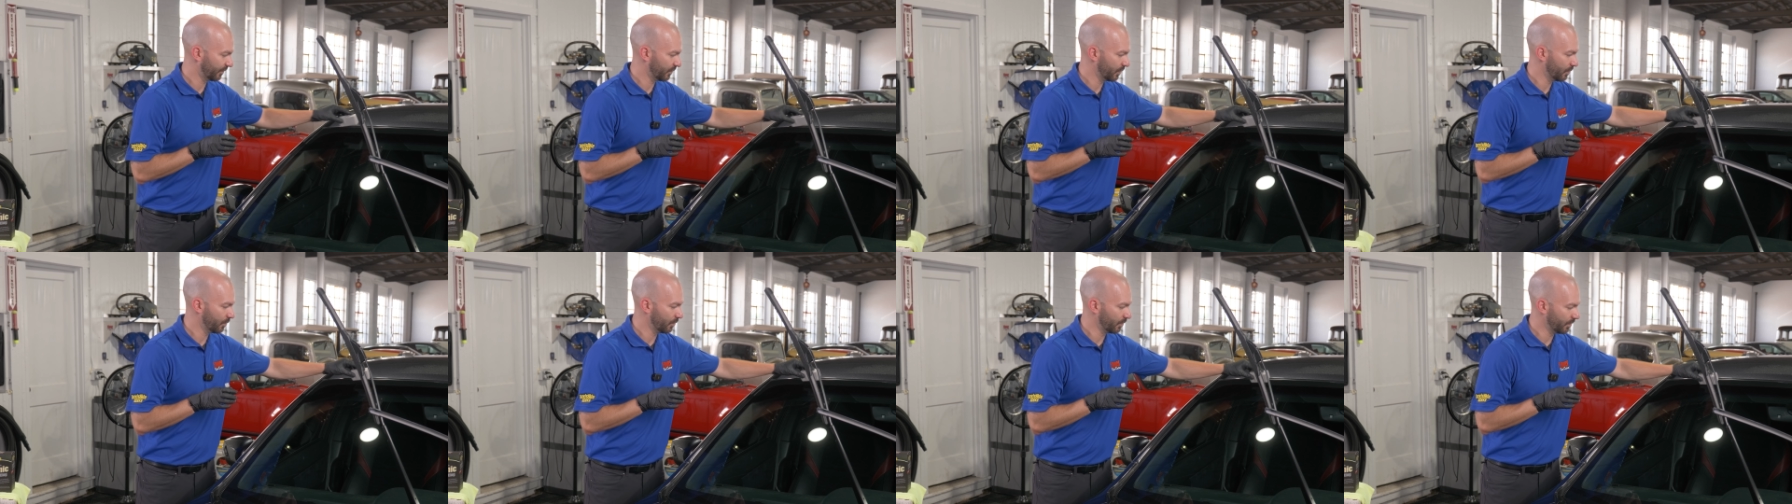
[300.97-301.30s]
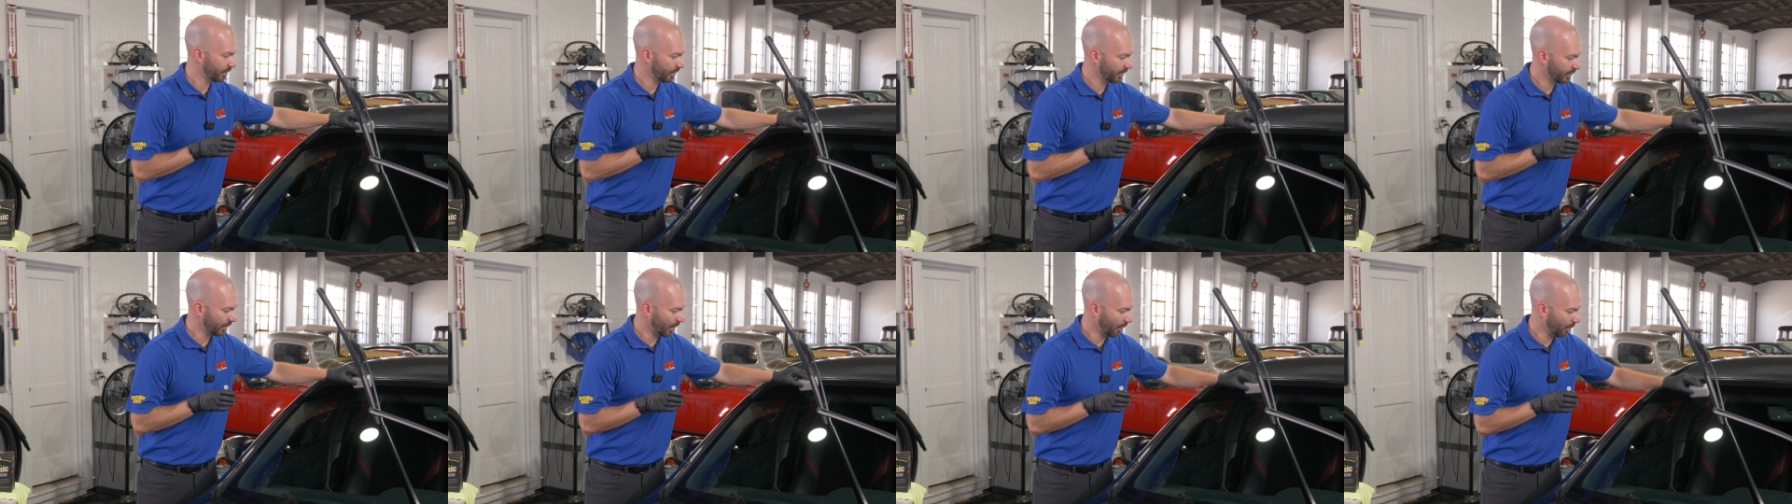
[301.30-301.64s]
If you
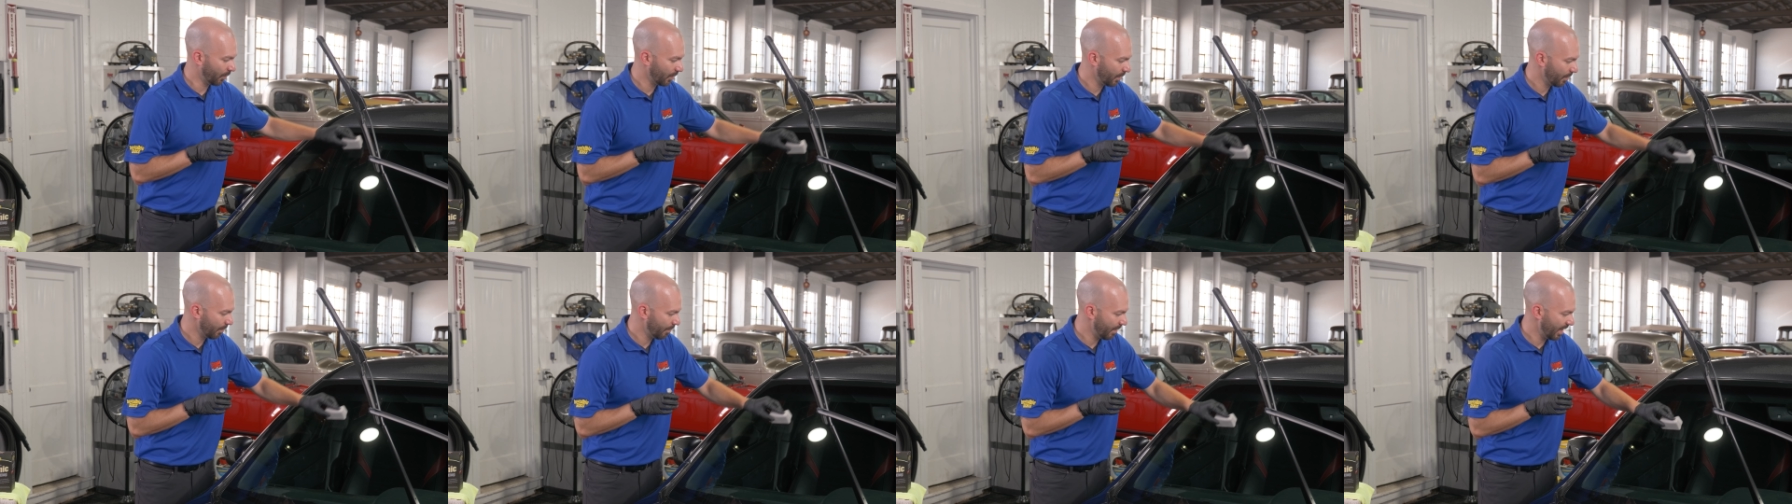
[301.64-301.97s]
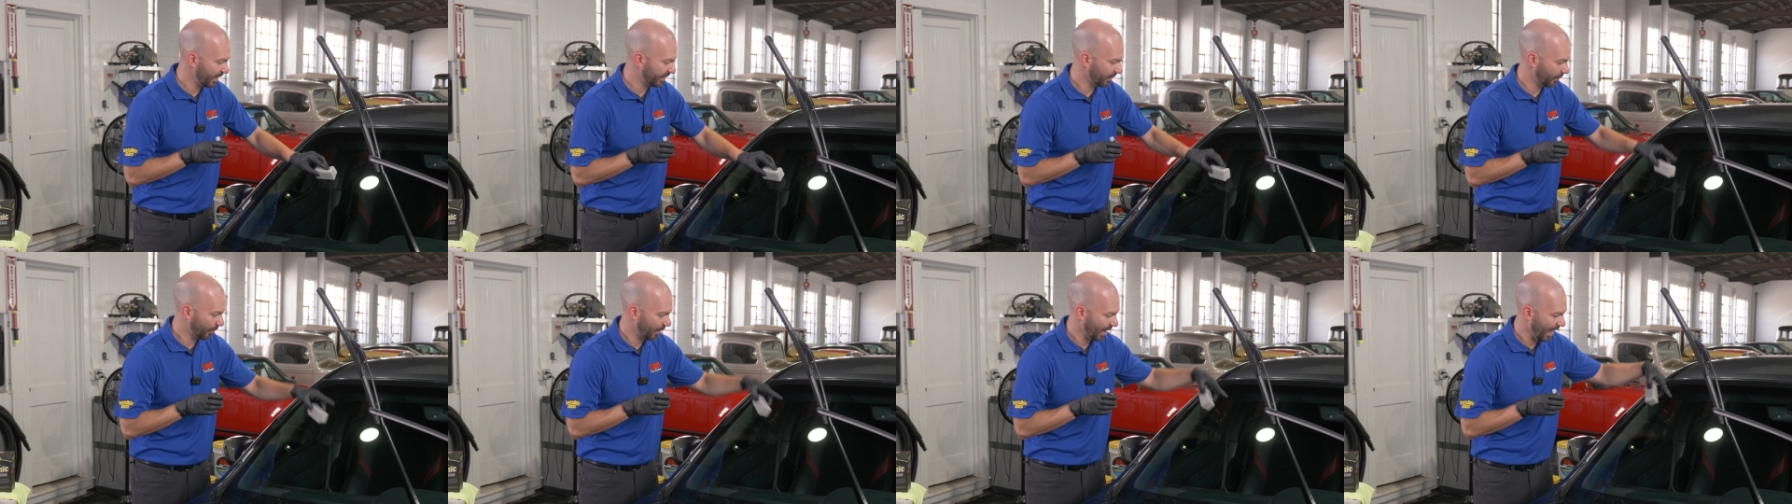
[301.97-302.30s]

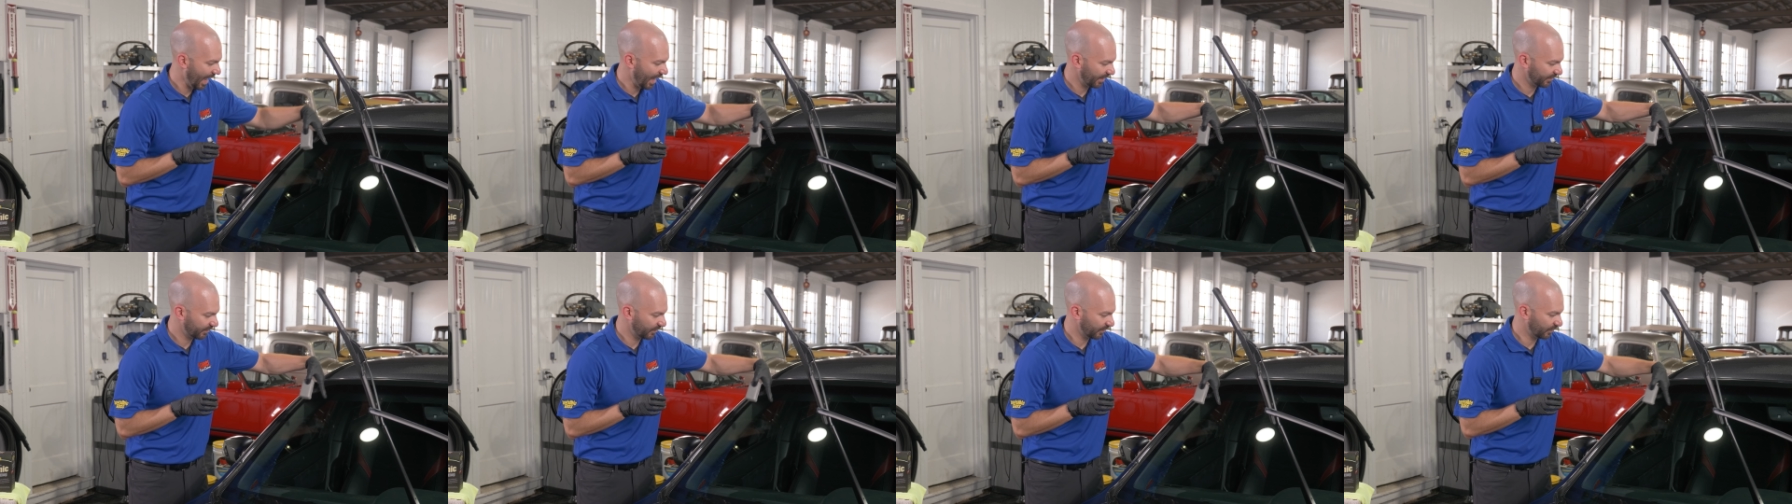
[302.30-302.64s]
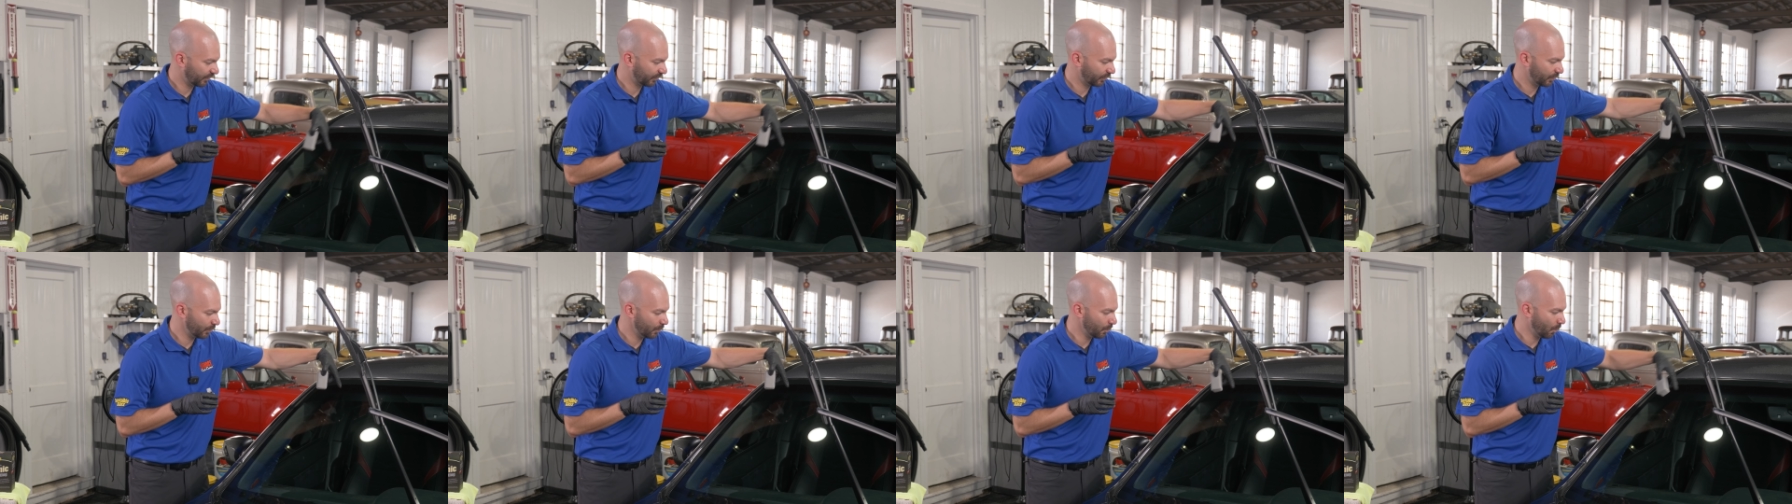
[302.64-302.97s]
make the
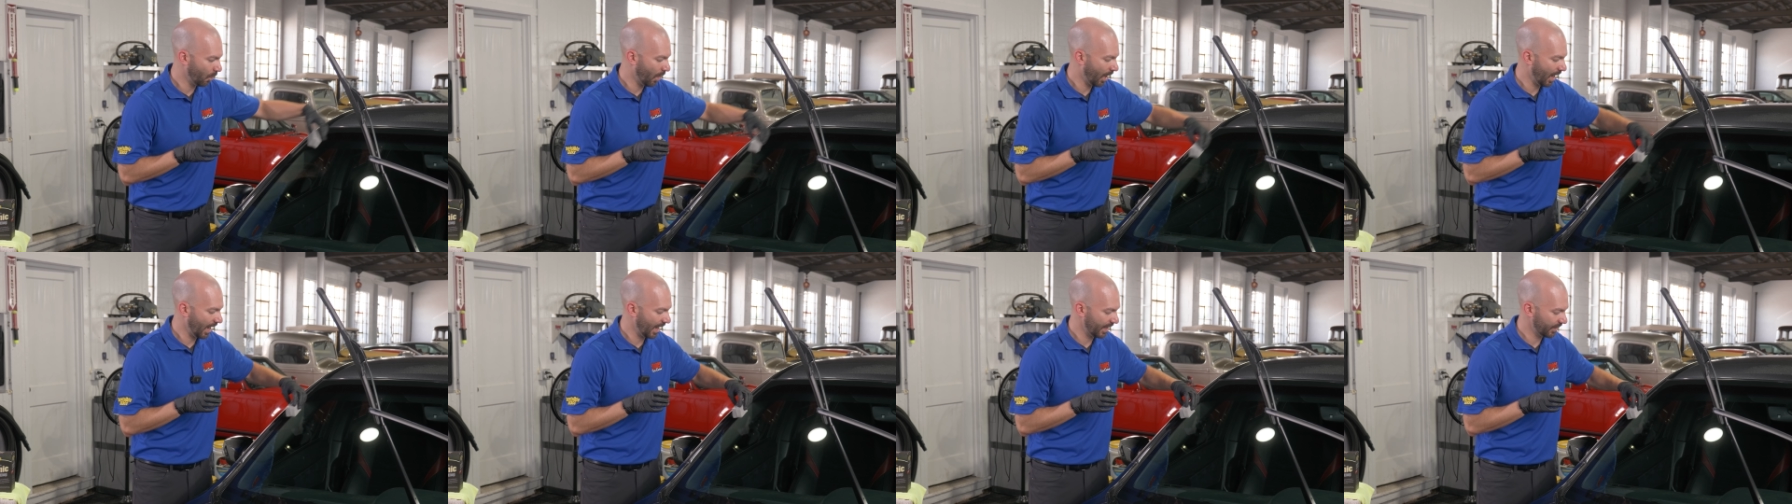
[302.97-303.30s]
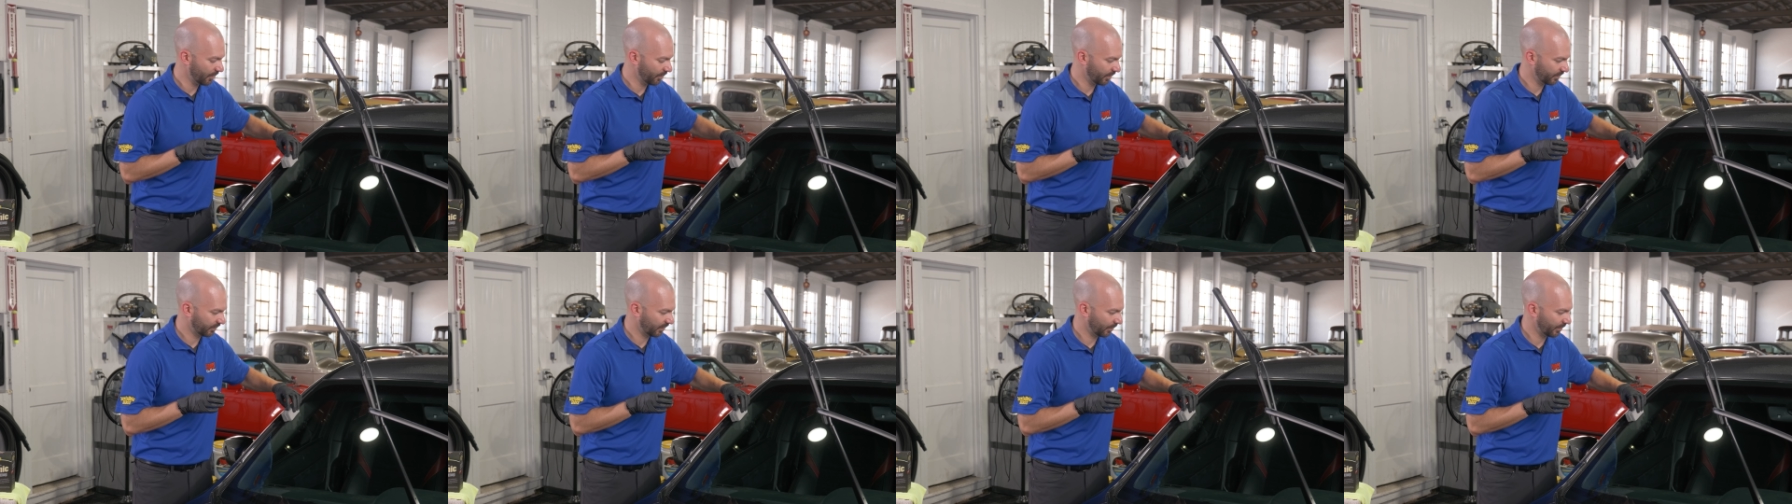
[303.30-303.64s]
passes too
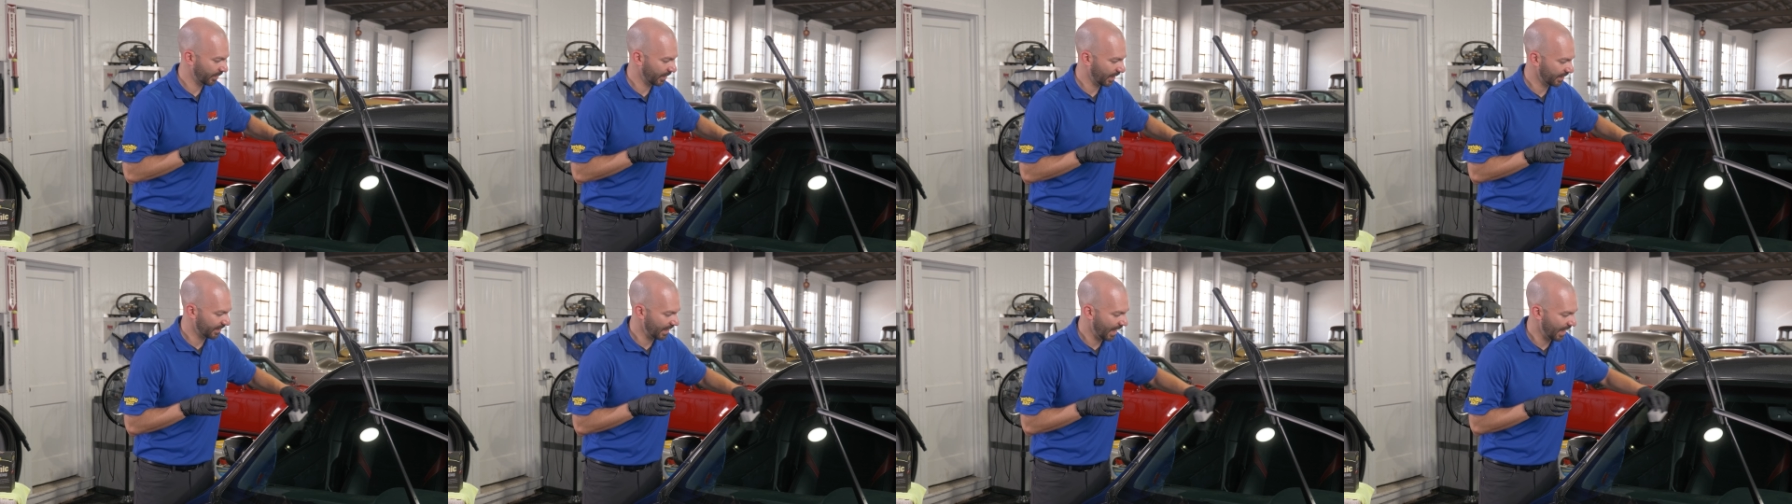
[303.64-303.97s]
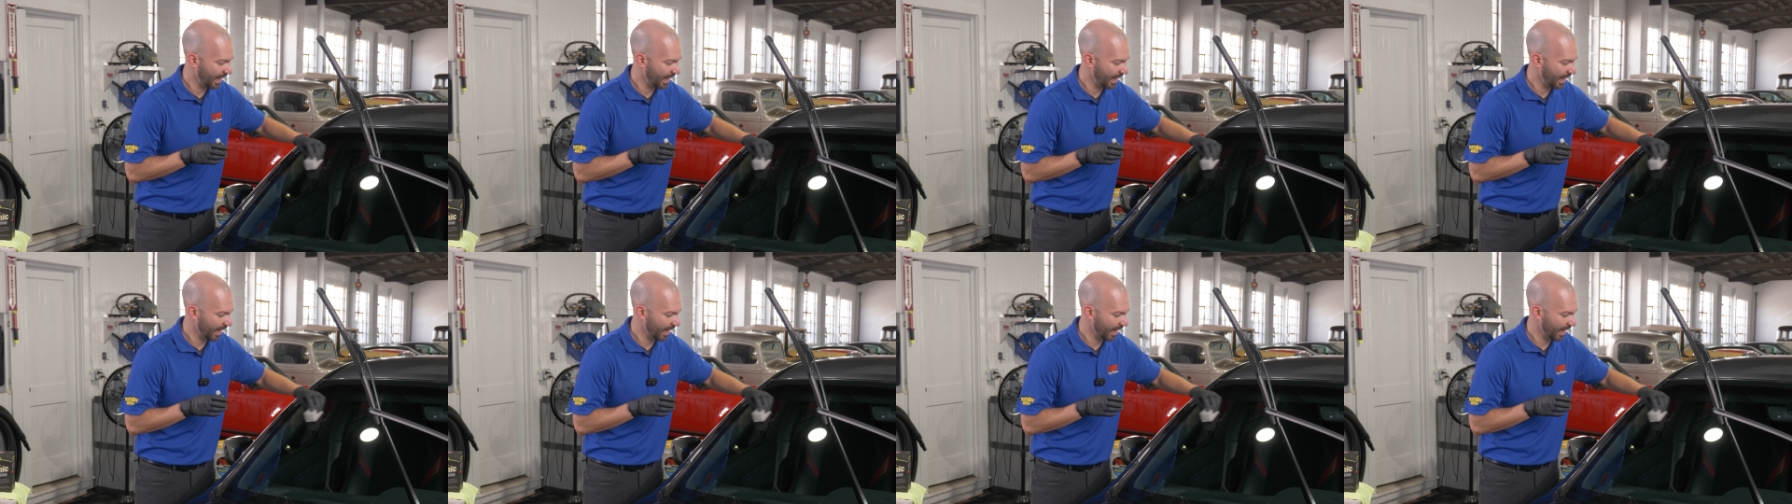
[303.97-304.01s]
wide or something like